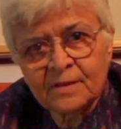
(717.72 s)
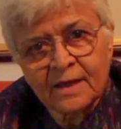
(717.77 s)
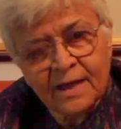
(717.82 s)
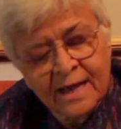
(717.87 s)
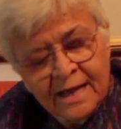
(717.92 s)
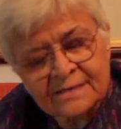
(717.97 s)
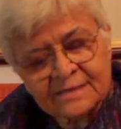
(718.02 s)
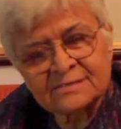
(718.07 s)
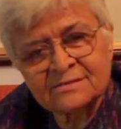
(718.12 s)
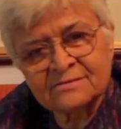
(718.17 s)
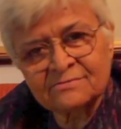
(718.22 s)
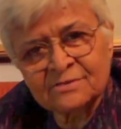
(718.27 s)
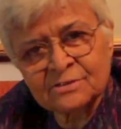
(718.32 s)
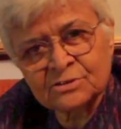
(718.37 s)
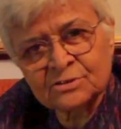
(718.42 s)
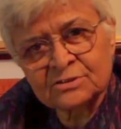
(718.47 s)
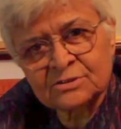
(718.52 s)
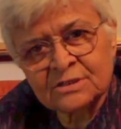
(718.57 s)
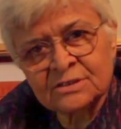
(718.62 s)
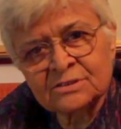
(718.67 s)

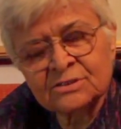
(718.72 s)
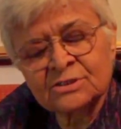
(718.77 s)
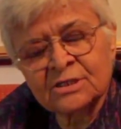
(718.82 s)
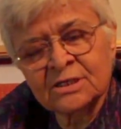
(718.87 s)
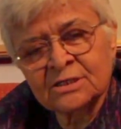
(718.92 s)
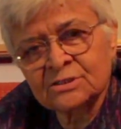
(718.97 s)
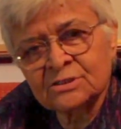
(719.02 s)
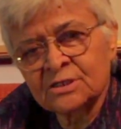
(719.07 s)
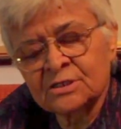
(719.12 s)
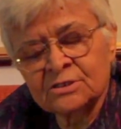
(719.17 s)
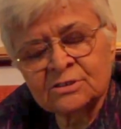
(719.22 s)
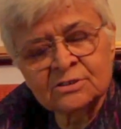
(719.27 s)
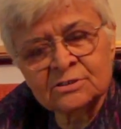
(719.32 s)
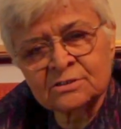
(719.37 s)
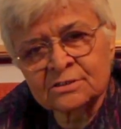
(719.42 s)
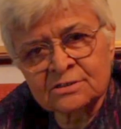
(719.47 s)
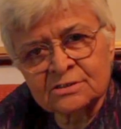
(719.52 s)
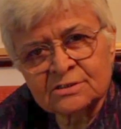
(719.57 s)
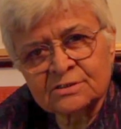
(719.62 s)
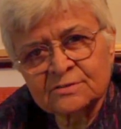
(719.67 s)
activists and change
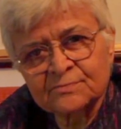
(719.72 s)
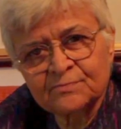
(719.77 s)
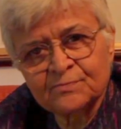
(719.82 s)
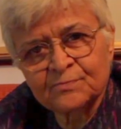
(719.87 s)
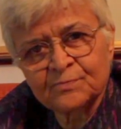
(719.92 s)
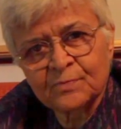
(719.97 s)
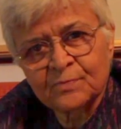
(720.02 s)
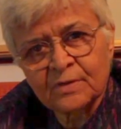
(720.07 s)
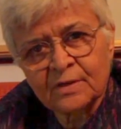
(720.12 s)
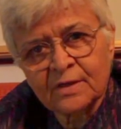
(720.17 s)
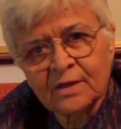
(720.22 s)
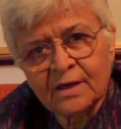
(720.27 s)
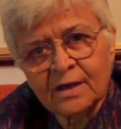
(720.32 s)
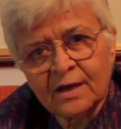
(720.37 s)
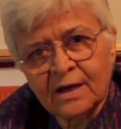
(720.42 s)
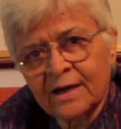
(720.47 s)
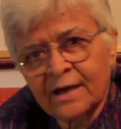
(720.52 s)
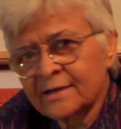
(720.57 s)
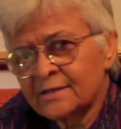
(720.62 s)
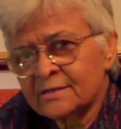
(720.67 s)
agents.
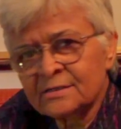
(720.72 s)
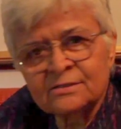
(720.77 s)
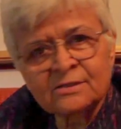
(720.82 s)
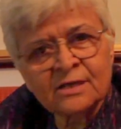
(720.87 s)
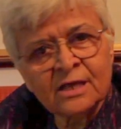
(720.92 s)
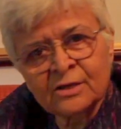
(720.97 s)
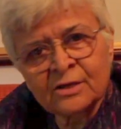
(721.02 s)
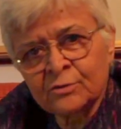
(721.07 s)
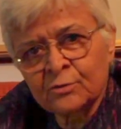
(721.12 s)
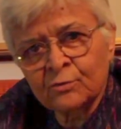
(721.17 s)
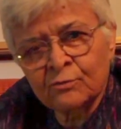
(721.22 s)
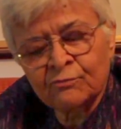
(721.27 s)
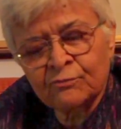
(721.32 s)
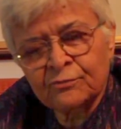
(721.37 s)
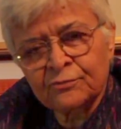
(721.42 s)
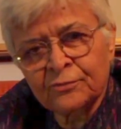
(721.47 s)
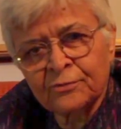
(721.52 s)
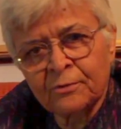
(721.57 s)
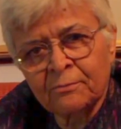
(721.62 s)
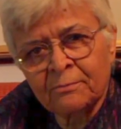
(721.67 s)
I can tell you
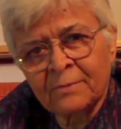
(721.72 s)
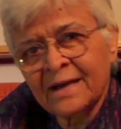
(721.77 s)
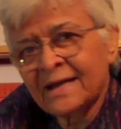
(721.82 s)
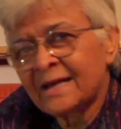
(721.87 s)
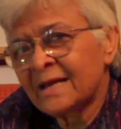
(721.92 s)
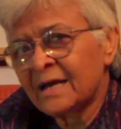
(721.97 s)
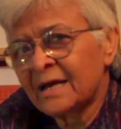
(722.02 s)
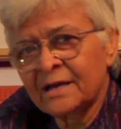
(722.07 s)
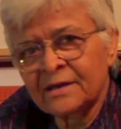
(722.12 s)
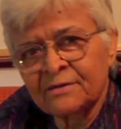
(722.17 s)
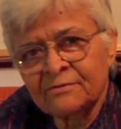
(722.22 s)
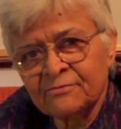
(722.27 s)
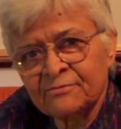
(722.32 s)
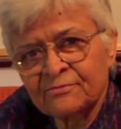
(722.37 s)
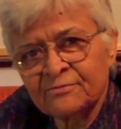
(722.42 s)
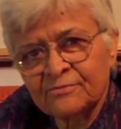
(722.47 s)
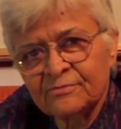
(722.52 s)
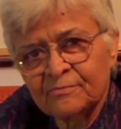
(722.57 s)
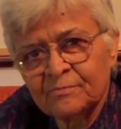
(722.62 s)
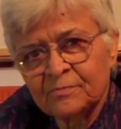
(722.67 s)
from my
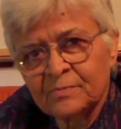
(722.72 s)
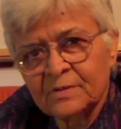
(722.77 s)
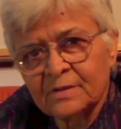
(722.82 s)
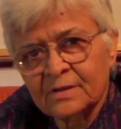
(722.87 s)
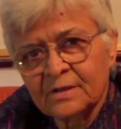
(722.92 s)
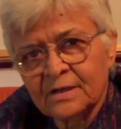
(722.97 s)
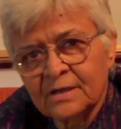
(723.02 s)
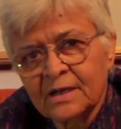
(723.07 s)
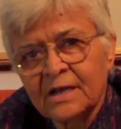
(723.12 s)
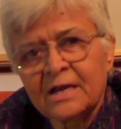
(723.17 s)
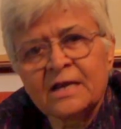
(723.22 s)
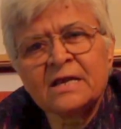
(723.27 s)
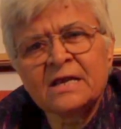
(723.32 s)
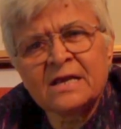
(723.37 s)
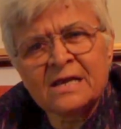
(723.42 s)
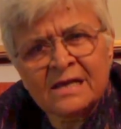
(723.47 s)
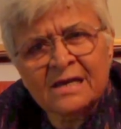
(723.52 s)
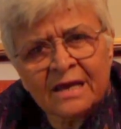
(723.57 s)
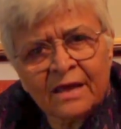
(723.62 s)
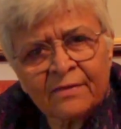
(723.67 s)
life,
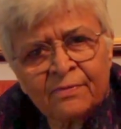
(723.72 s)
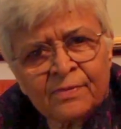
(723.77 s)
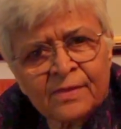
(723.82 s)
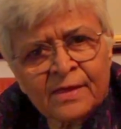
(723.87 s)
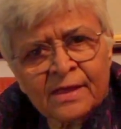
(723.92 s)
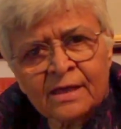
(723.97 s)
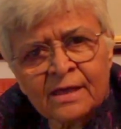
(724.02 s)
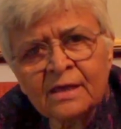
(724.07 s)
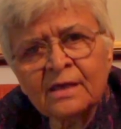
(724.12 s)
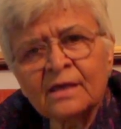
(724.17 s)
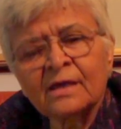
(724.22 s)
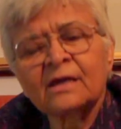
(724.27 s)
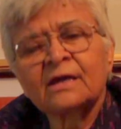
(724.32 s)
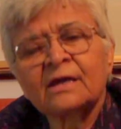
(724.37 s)
nothing